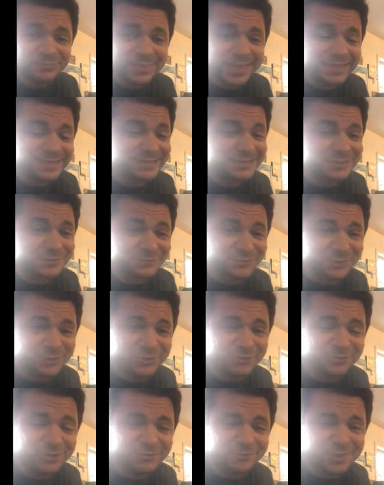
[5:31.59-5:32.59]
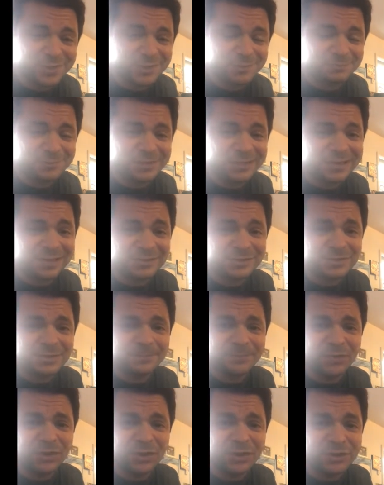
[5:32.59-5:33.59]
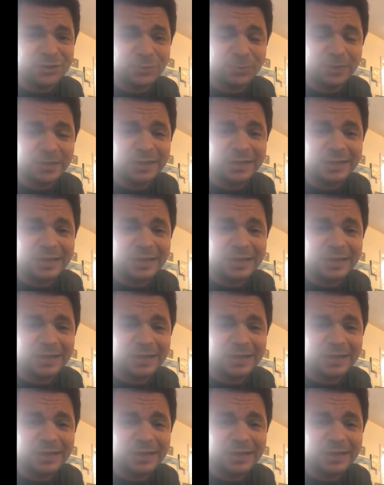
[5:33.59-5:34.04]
I think it's a really great recipe. You could tweak